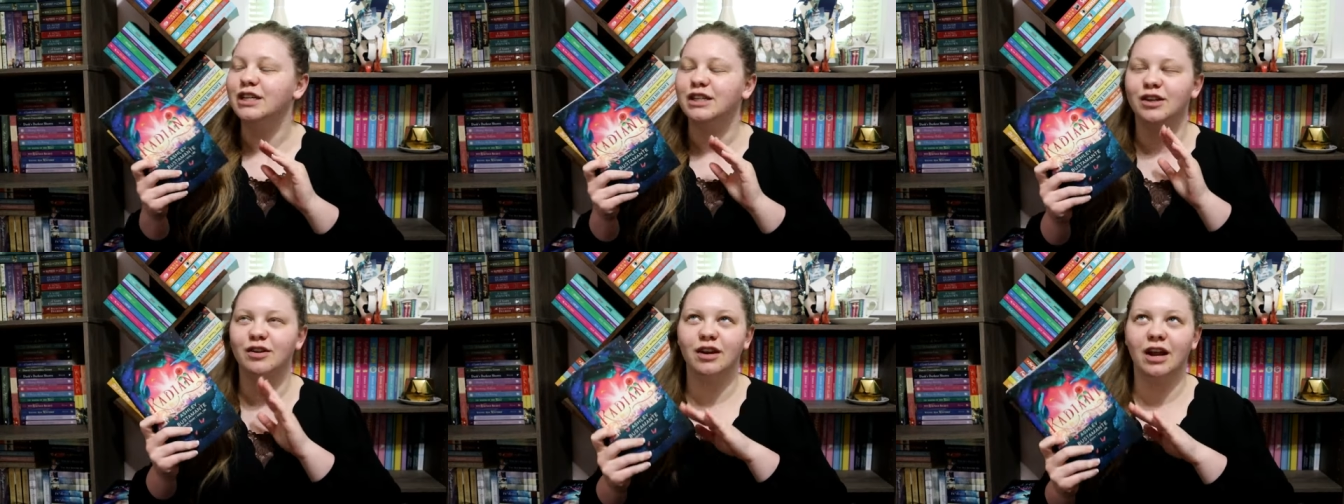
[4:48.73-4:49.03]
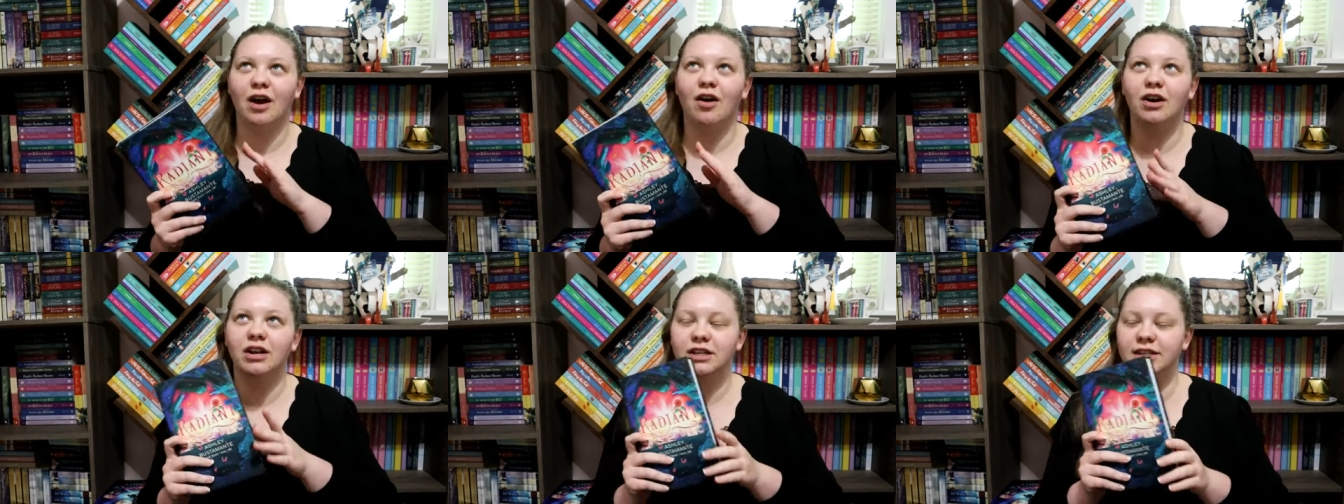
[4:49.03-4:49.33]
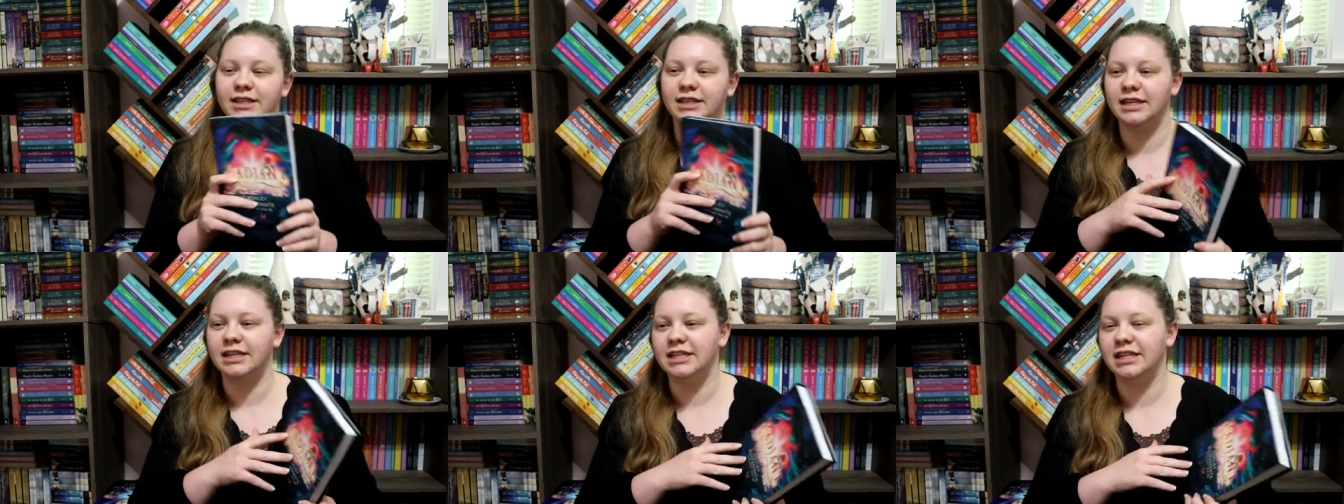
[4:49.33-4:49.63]
So now I
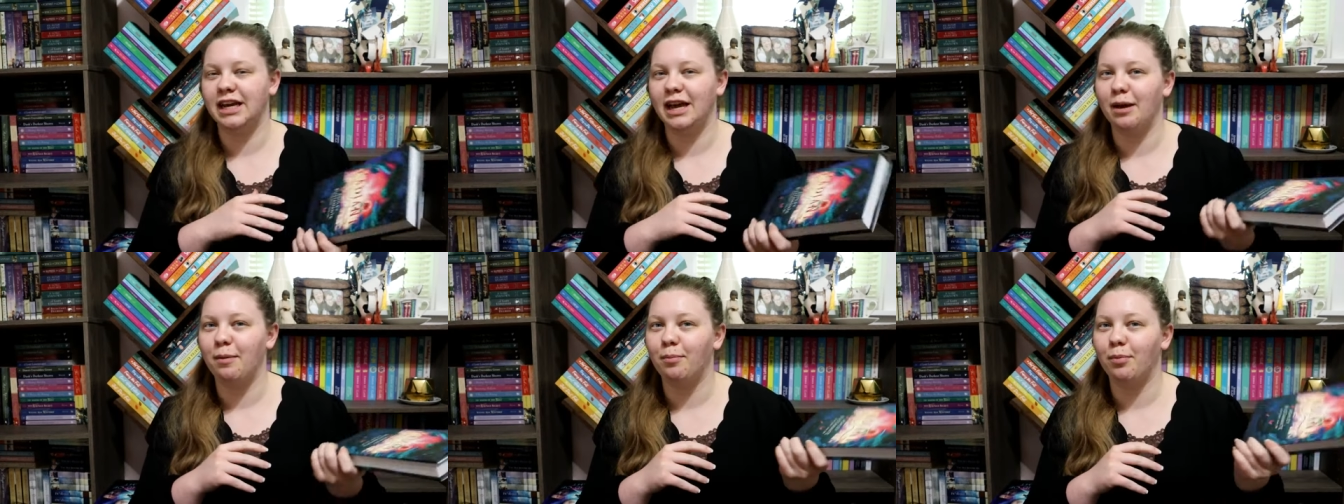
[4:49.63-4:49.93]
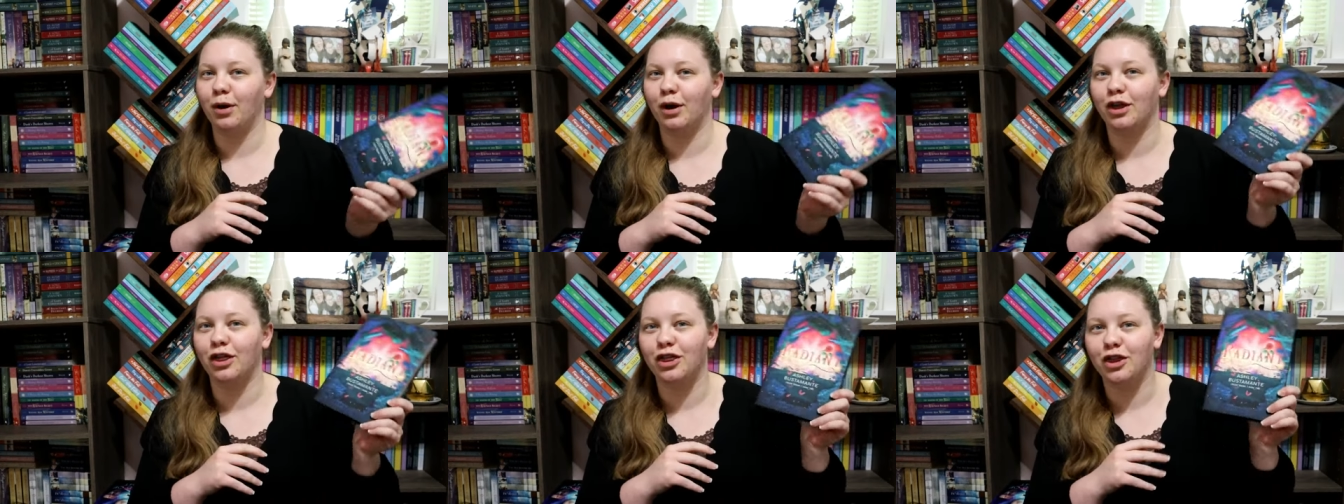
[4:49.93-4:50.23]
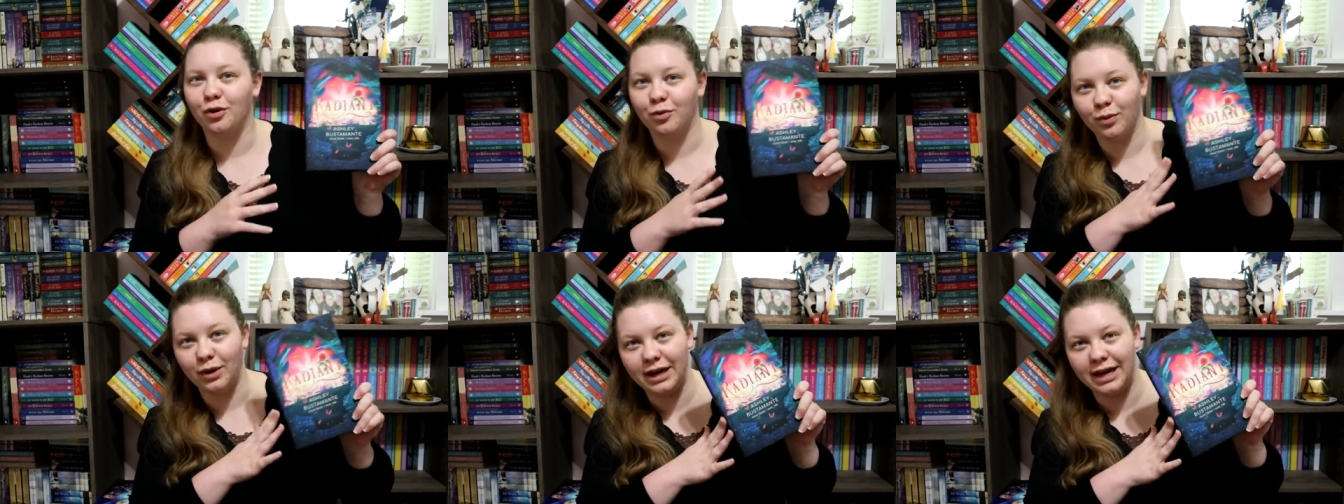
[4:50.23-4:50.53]
just need to get book
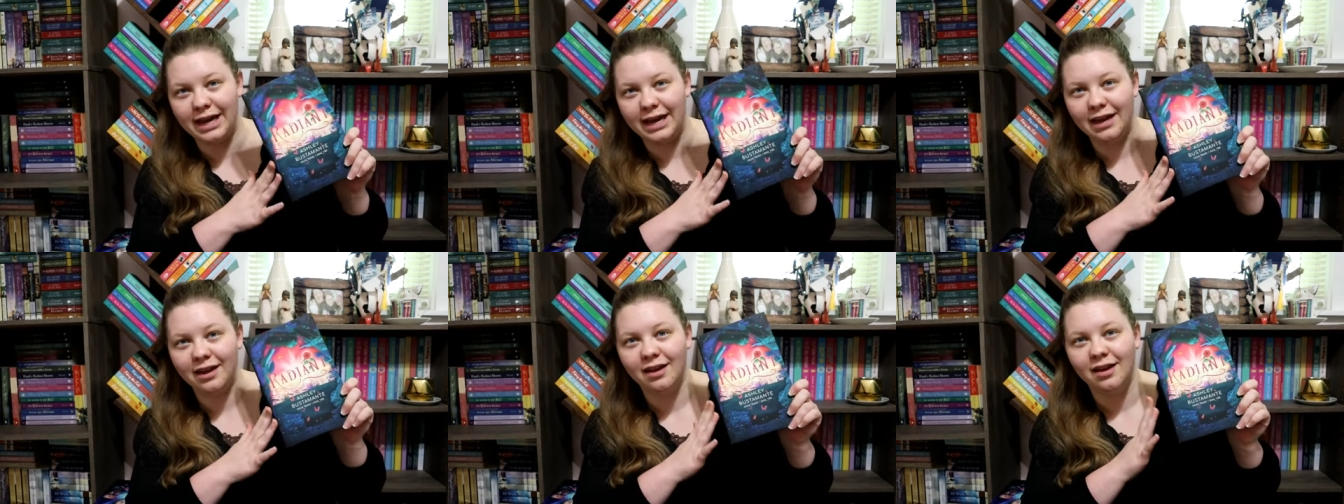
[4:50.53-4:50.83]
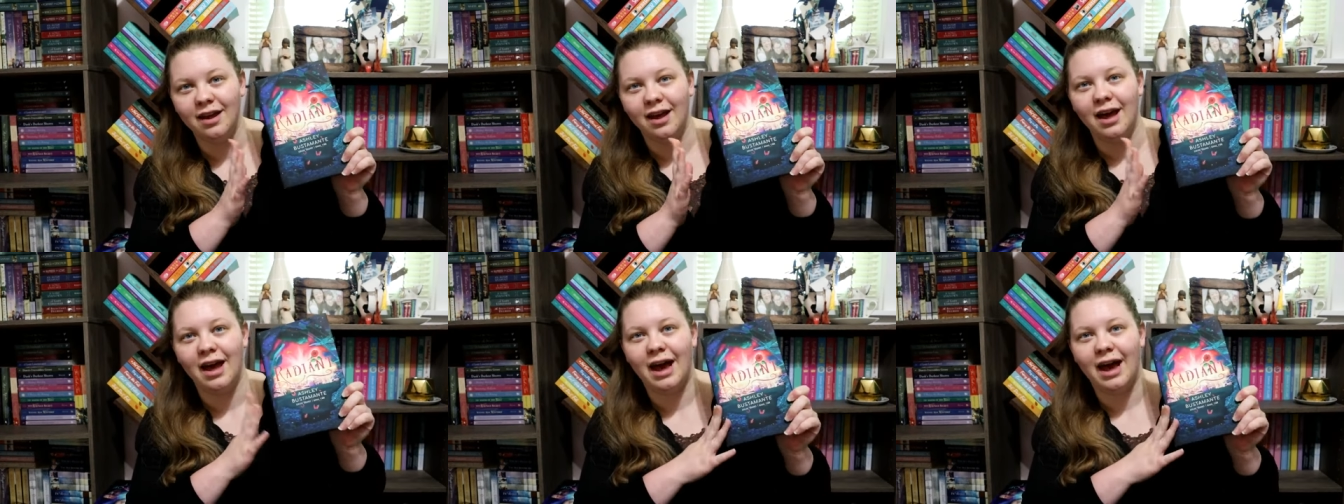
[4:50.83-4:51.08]
three